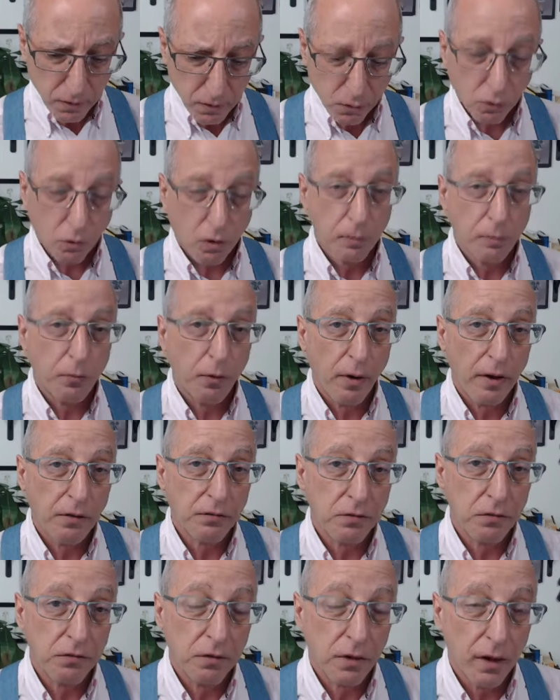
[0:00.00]

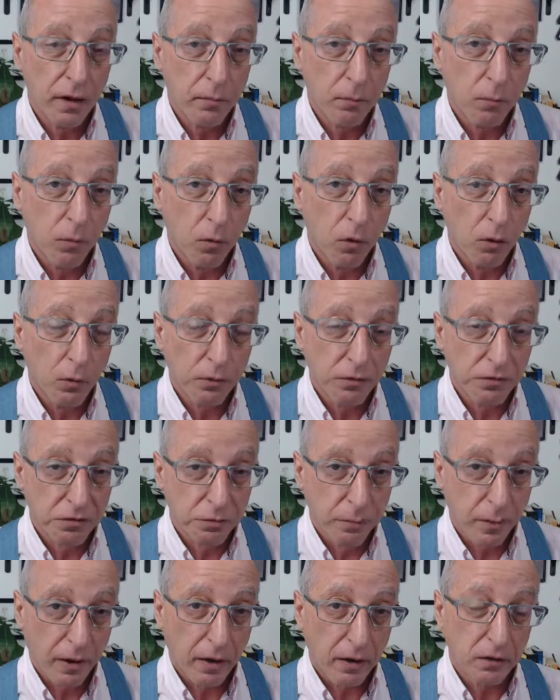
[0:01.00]
Corporations get more
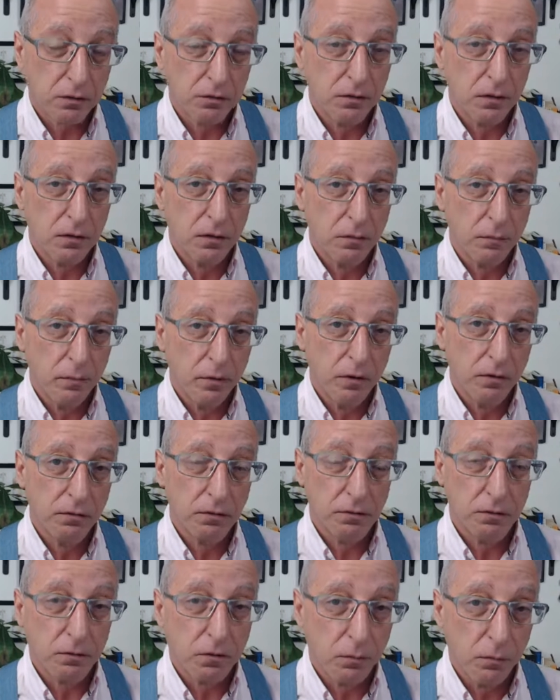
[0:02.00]
respect in the
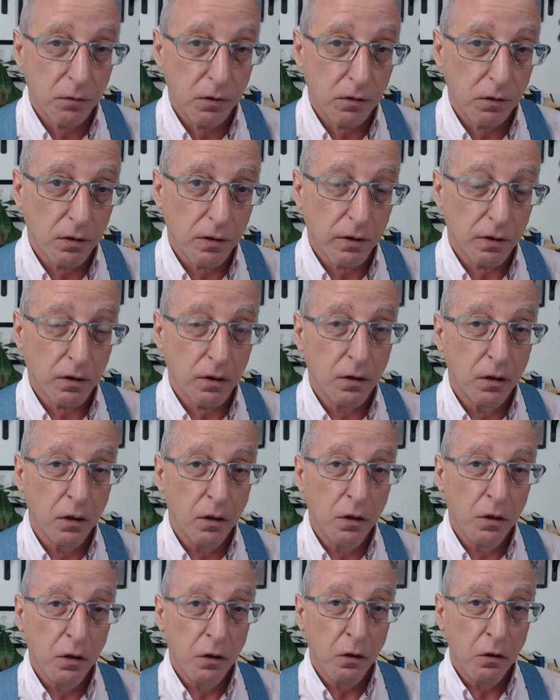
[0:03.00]
business community.
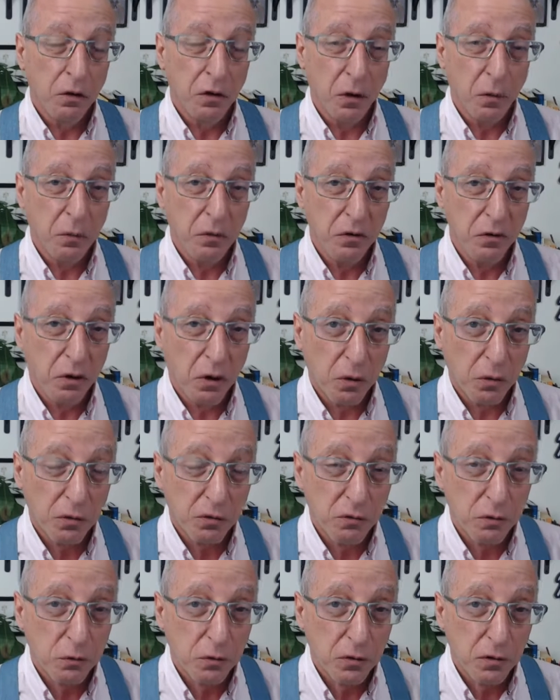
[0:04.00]
When you go
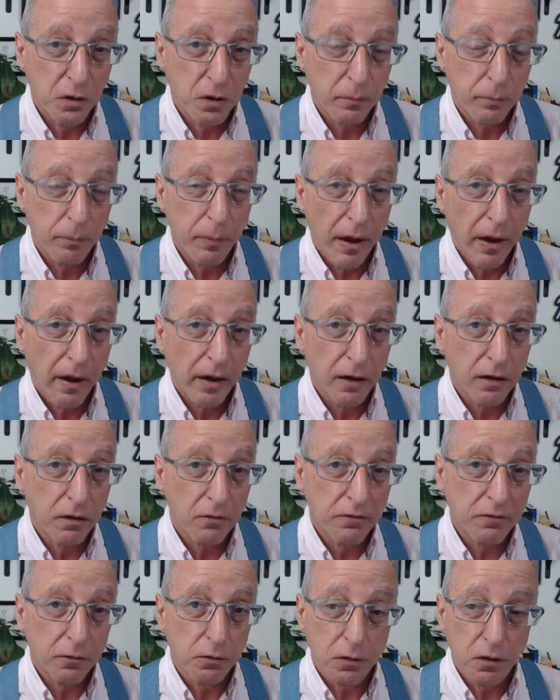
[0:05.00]
into a bank
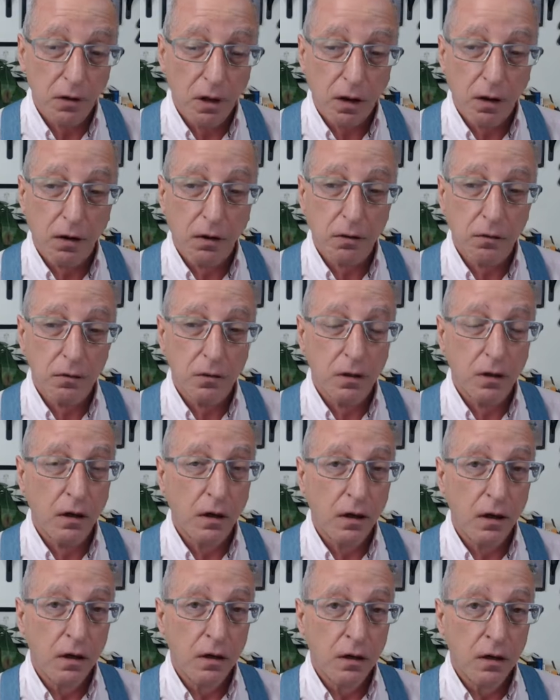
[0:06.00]
for a loan
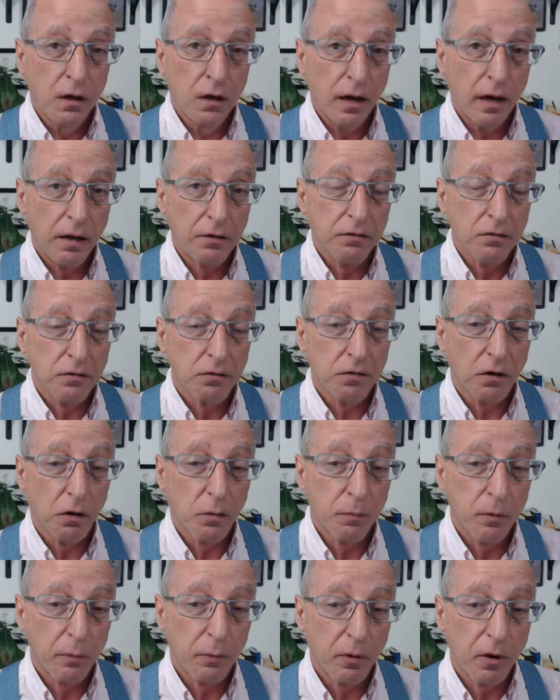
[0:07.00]
as a
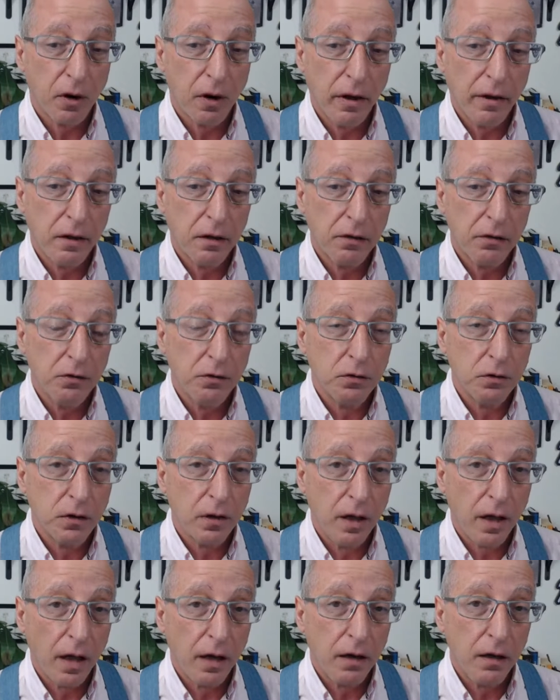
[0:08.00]
sole proprietor, you're
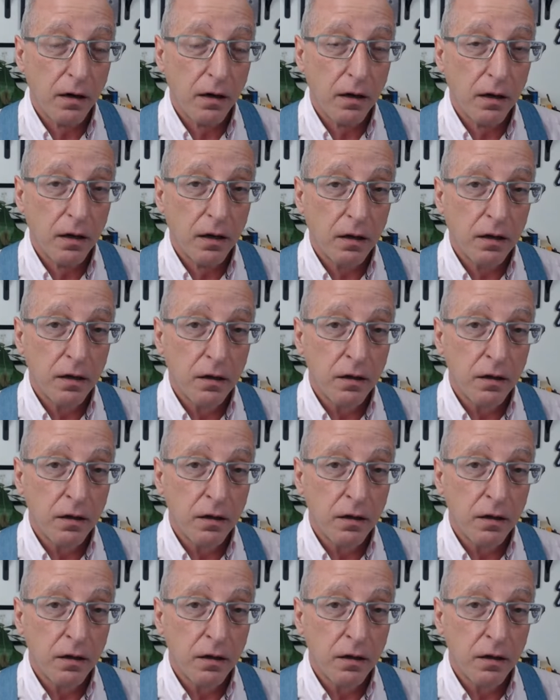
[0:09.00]
getting